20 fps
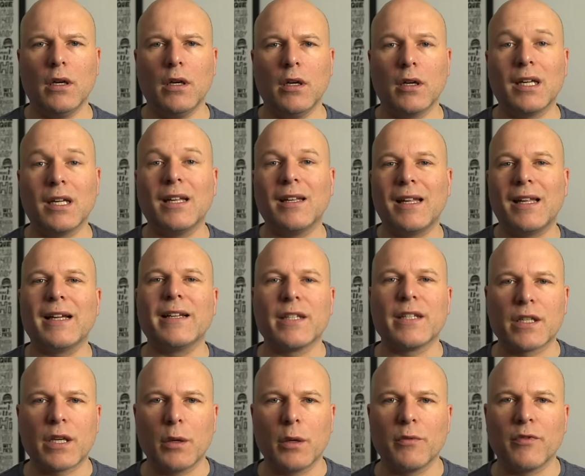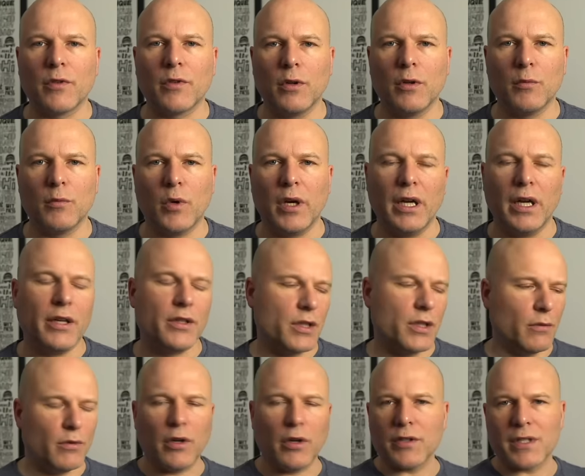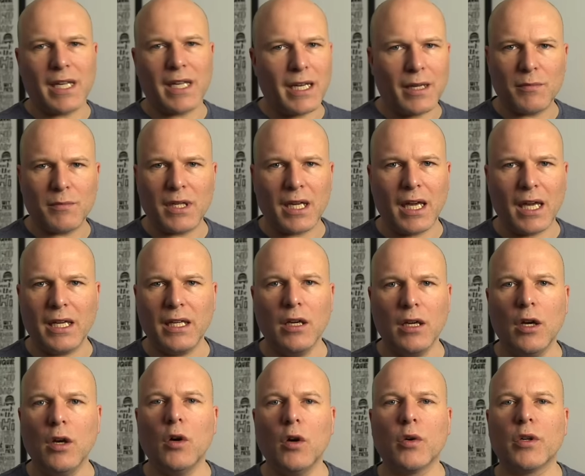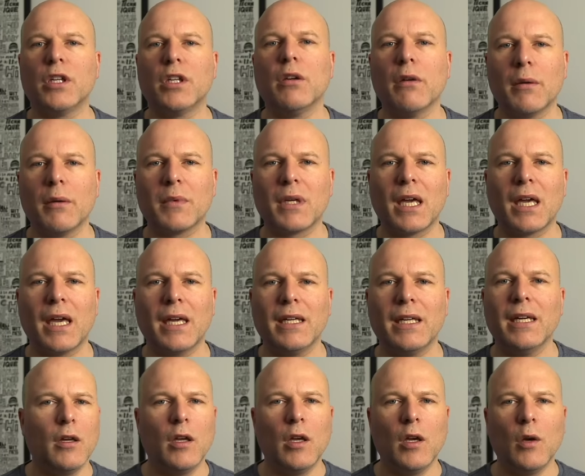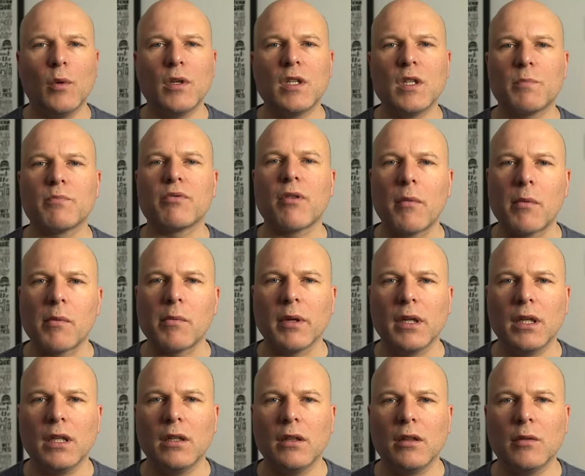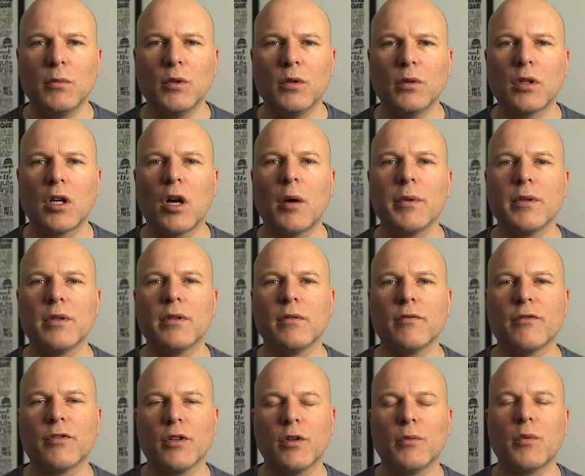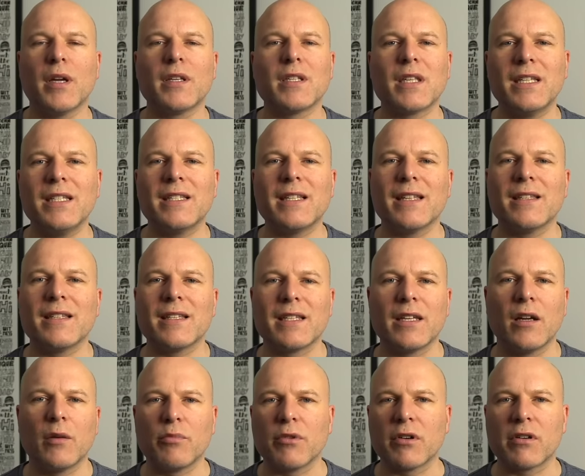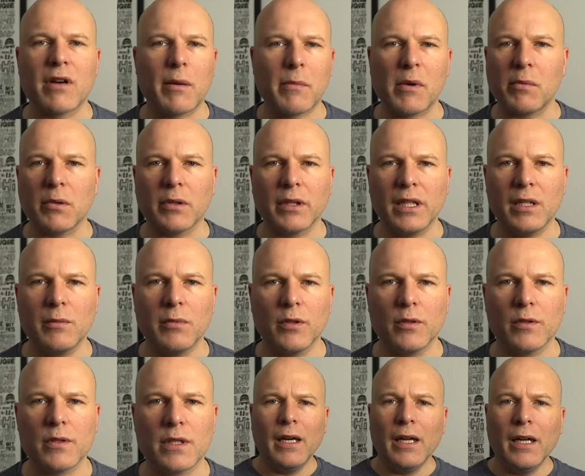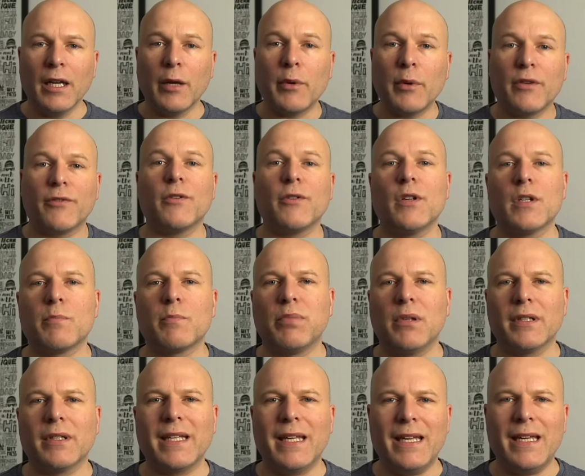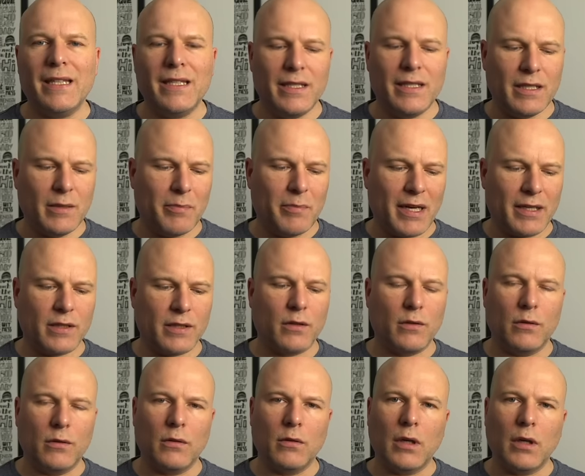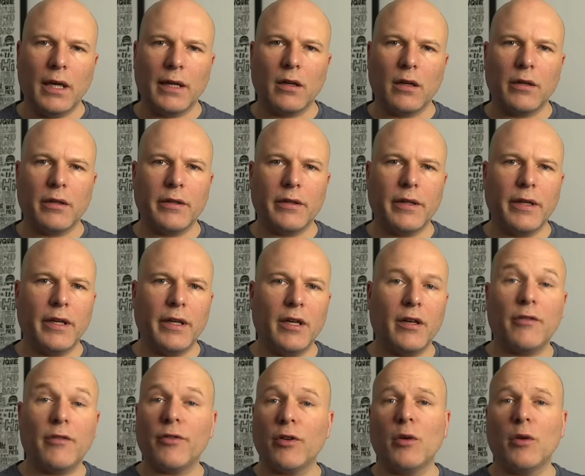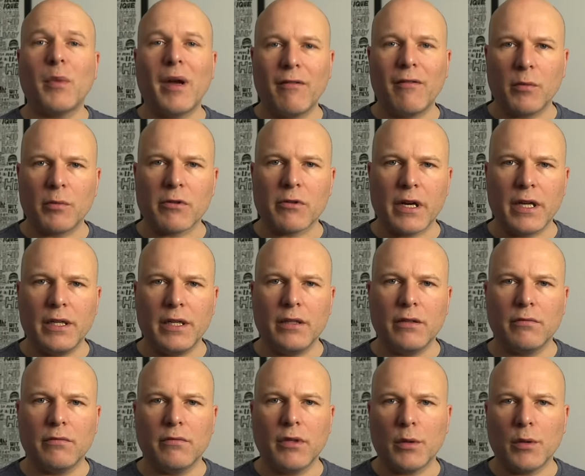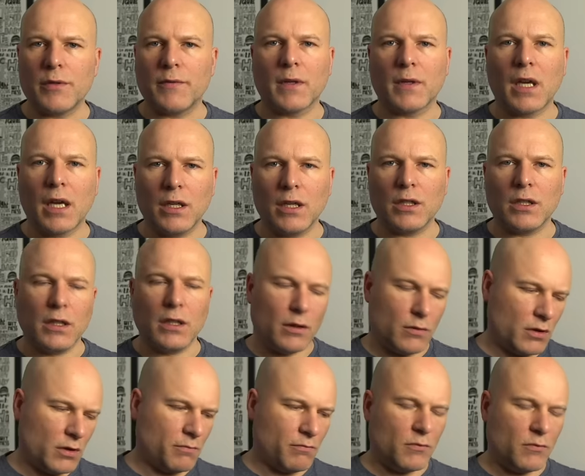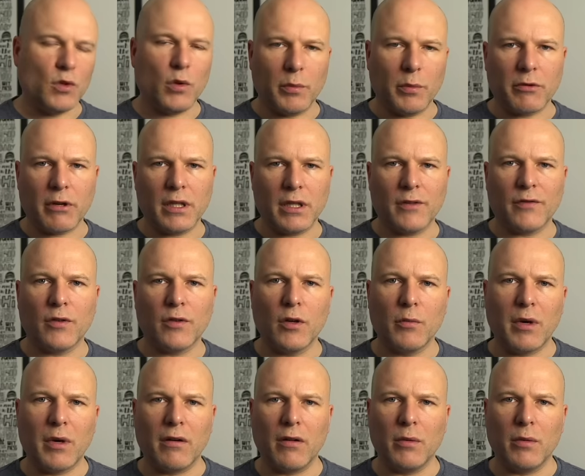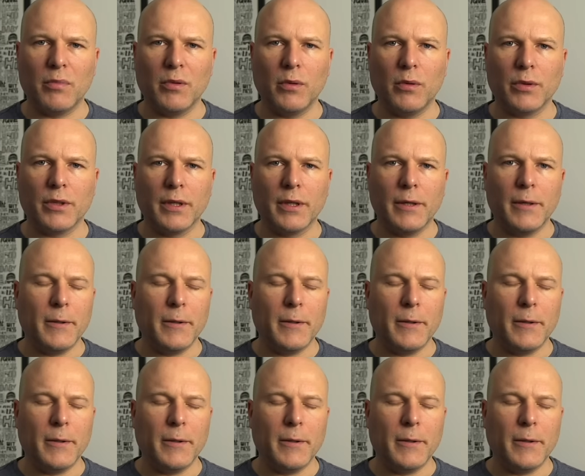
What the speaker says: Kaleidoscope firmware, so not ZMK or QMK, which is probably the more common firmwares that you tend to see on programmable keyboards. Now, when I first plugged it into Bazecor, I got a firmware upgrade notification, you know, to upgrade the firmware on the board.